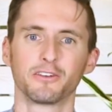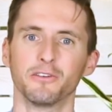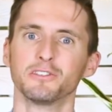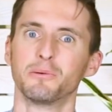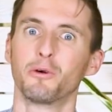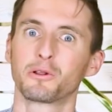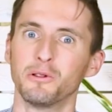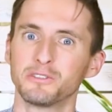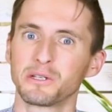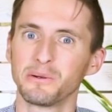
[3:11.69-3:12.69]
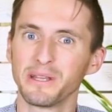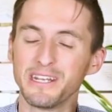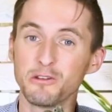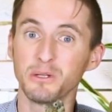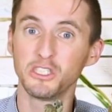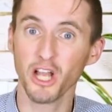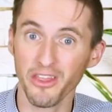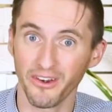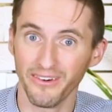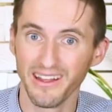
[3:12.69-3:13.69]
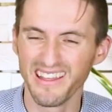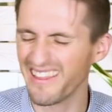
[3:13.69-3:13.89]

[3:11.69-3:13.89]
turtles are more closely related to each other